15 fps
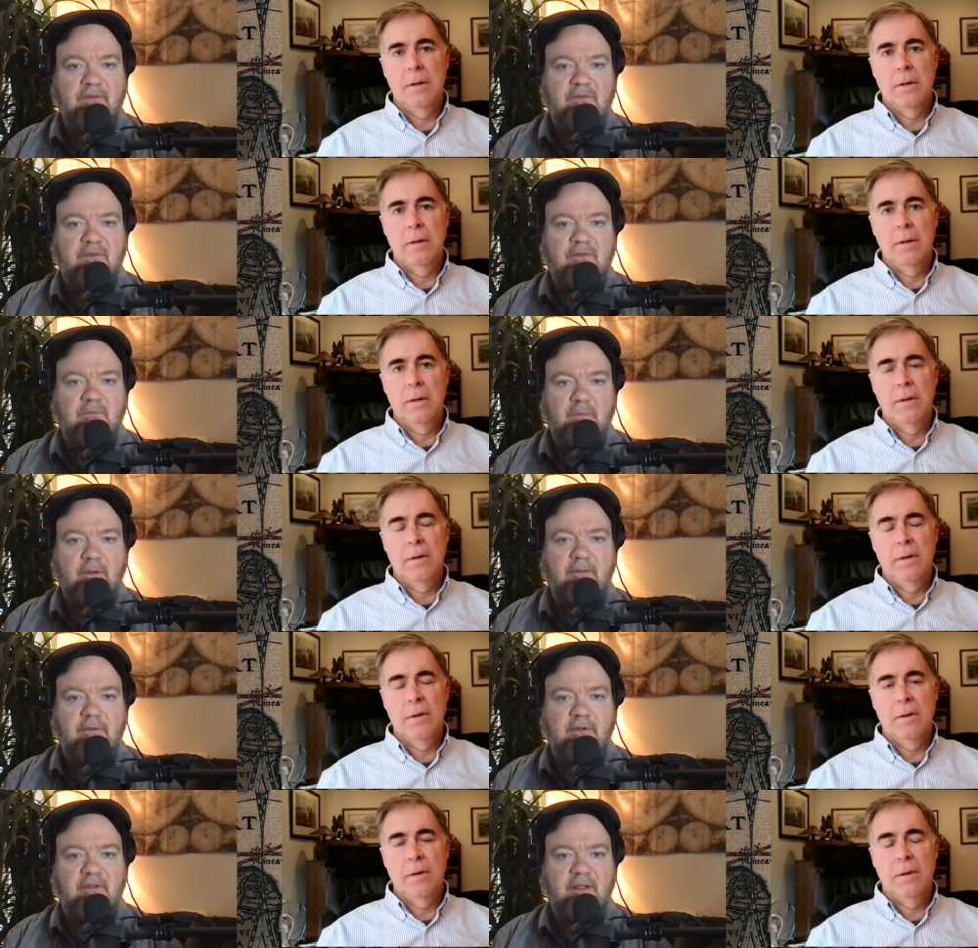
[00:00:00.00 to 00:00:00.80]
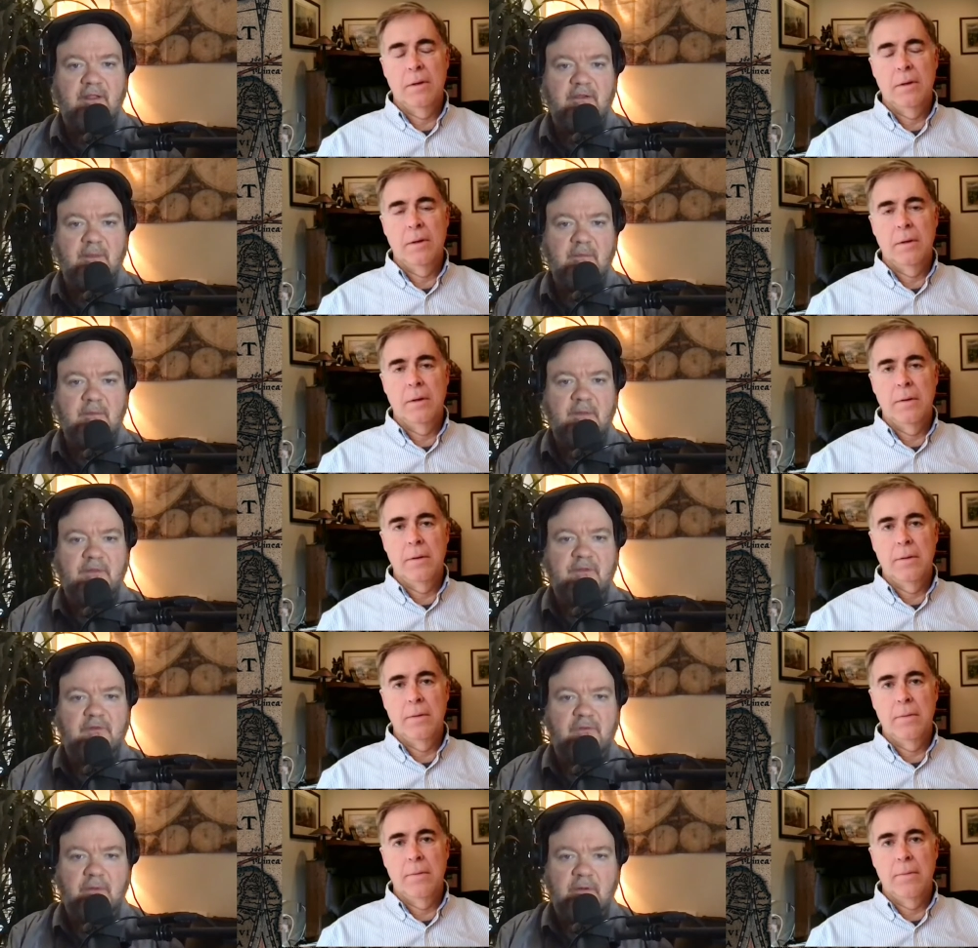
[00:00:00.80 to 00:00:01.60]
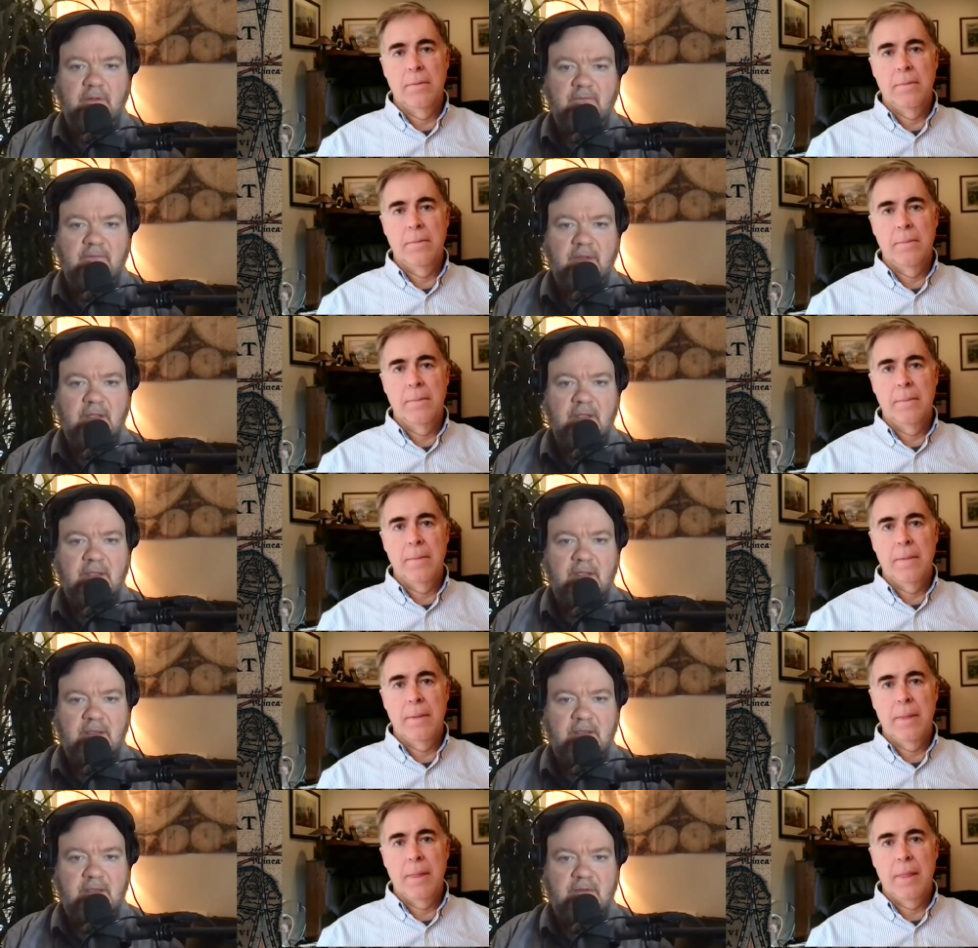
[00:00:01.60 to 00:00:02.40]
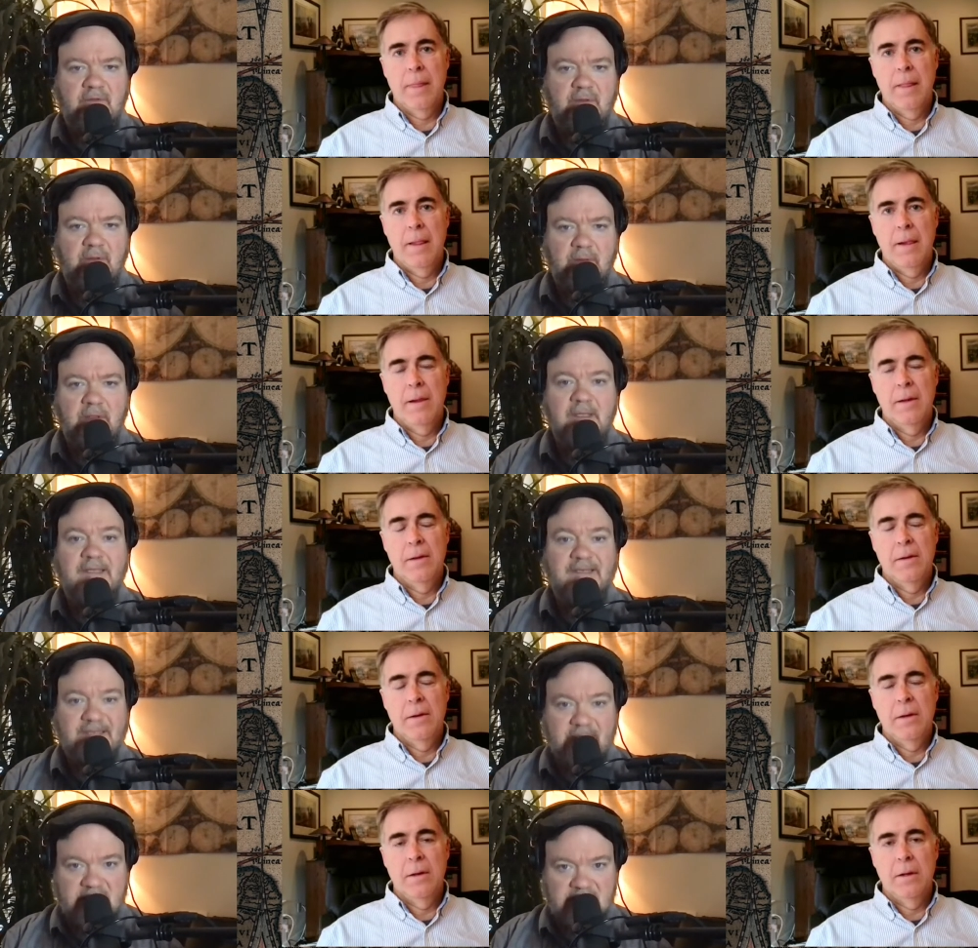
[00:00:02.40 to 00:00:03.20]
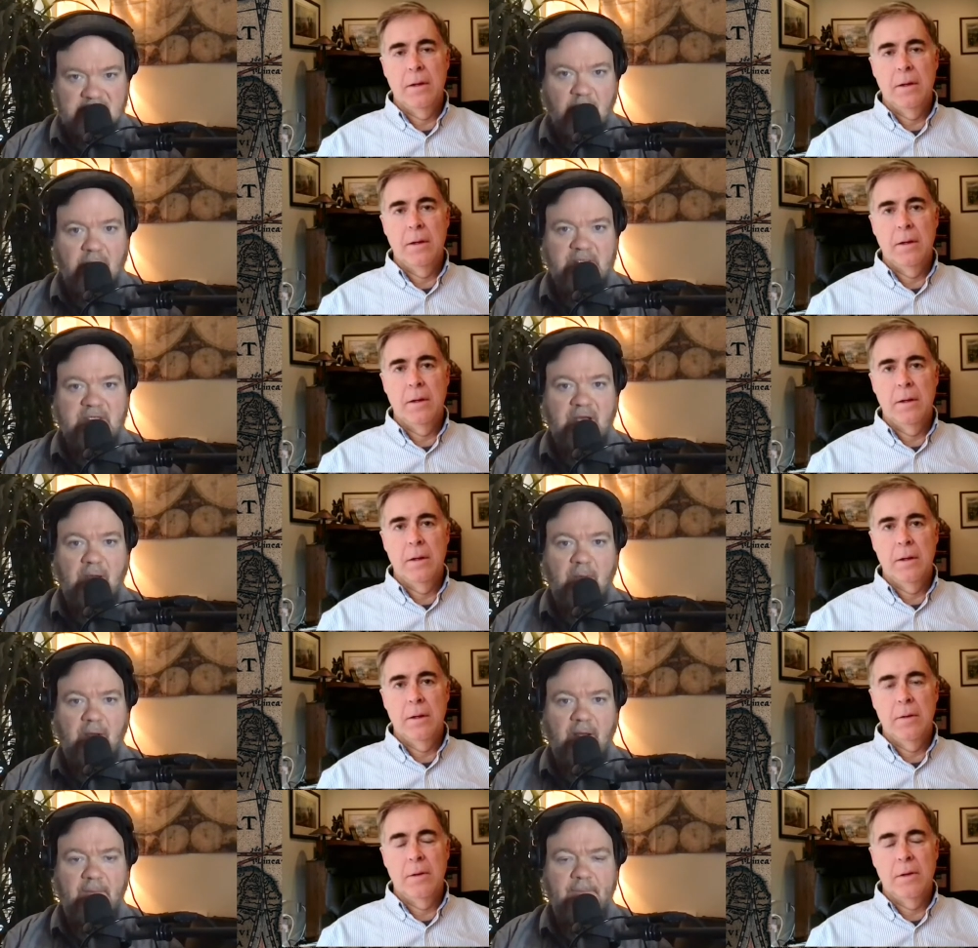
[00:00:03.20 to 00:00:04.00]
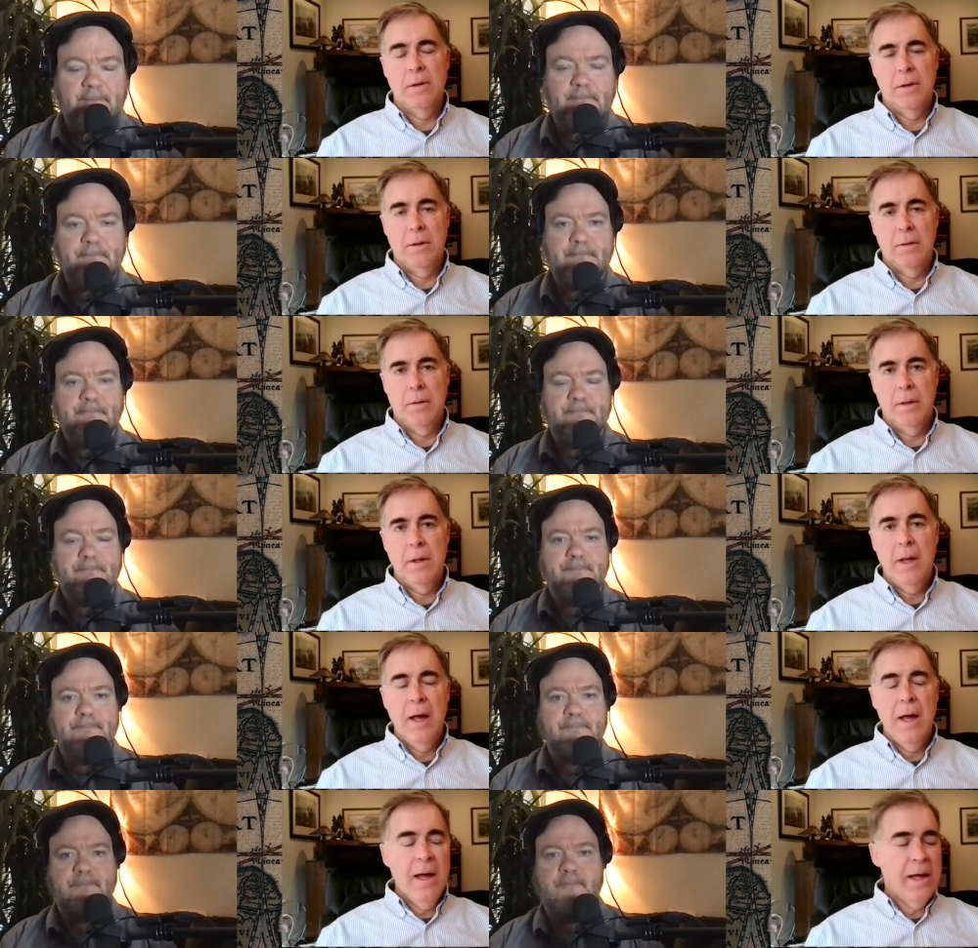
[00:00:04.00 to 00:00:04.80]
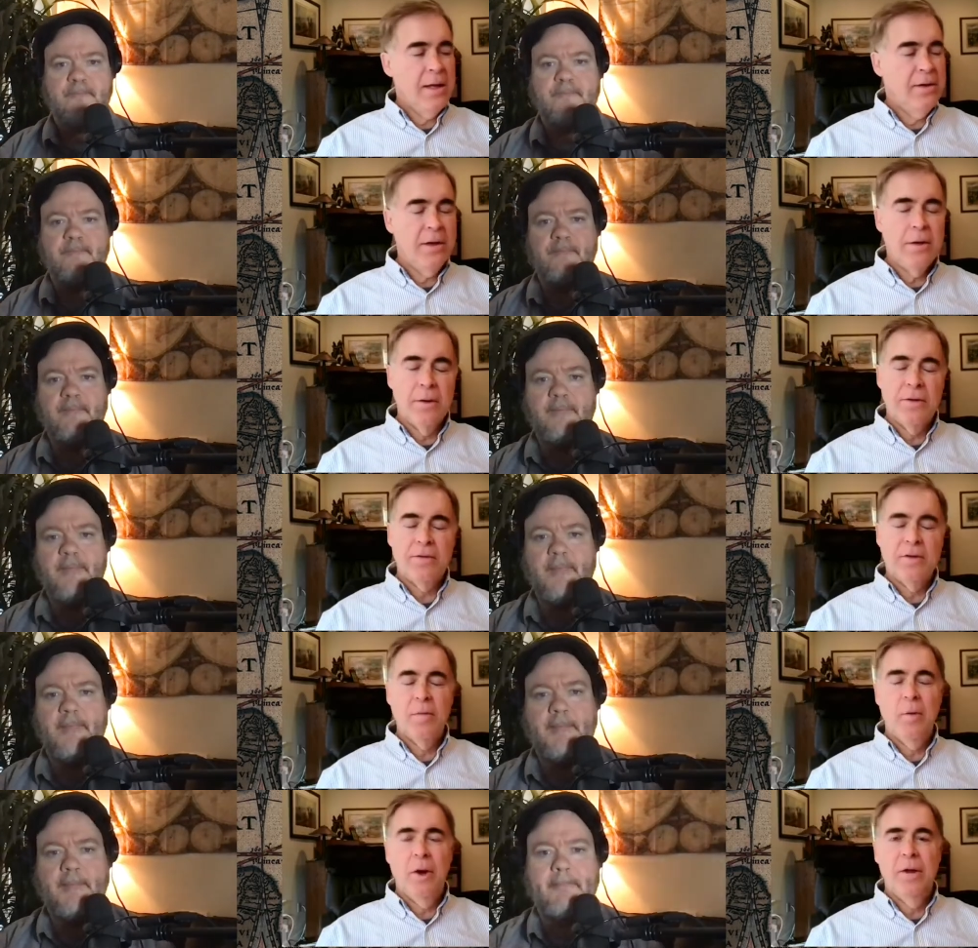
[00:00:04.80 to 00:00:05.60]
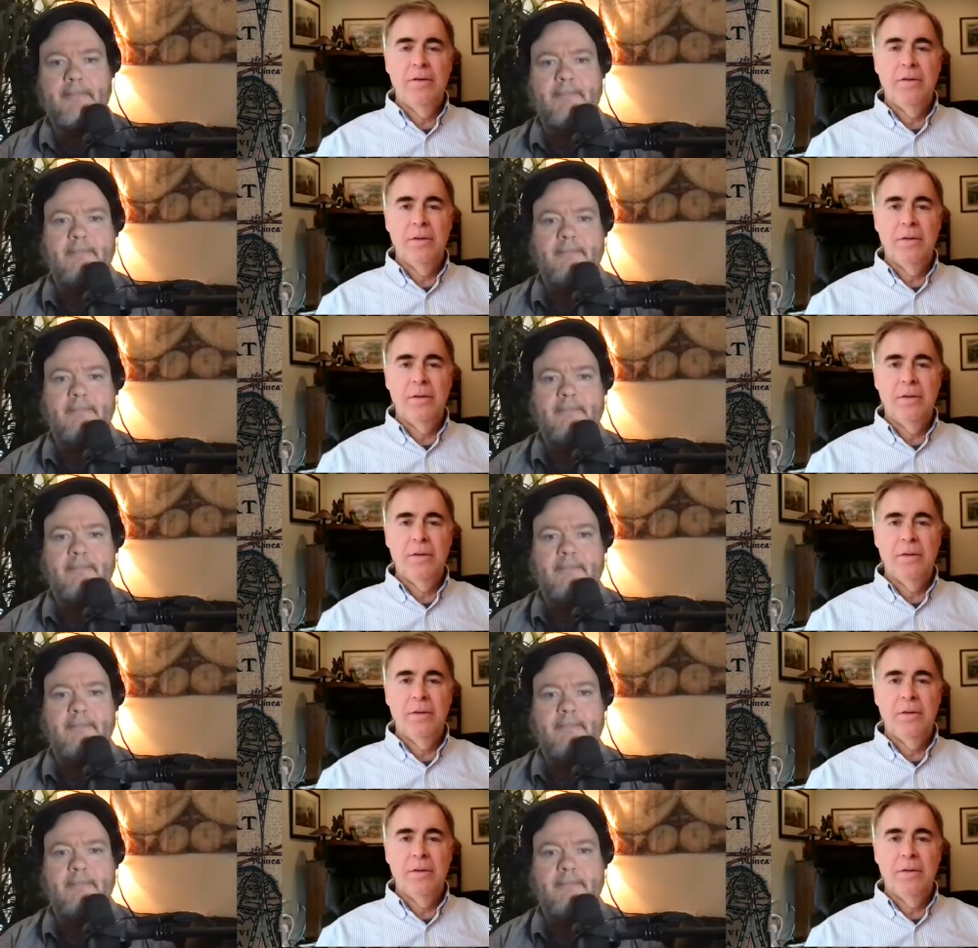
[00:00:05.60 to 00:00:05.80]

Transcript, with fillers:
Speaker 1: his brother. T tell me about the story of Tensk, Tenskwatawa.
Speaker 2: you know, in some ways,